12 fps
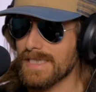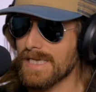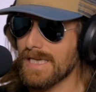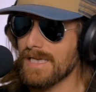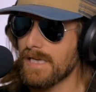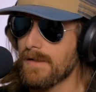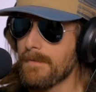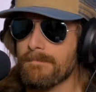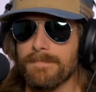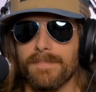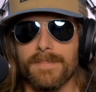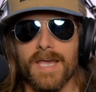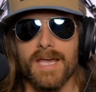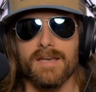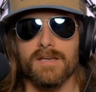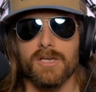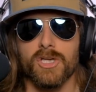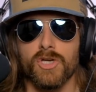City, that
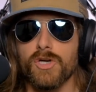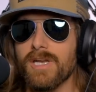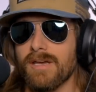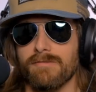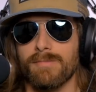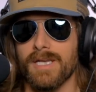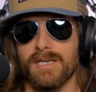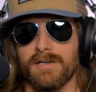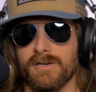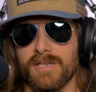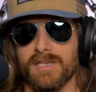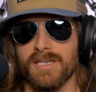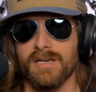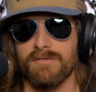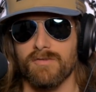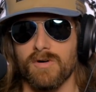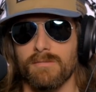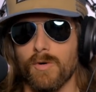could have been entered in the
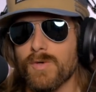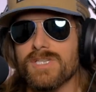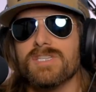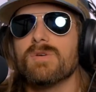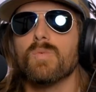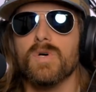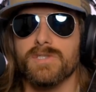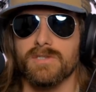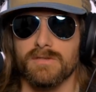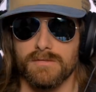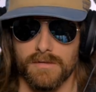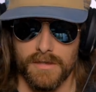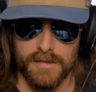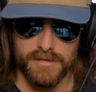NFR, but we just didn't want to.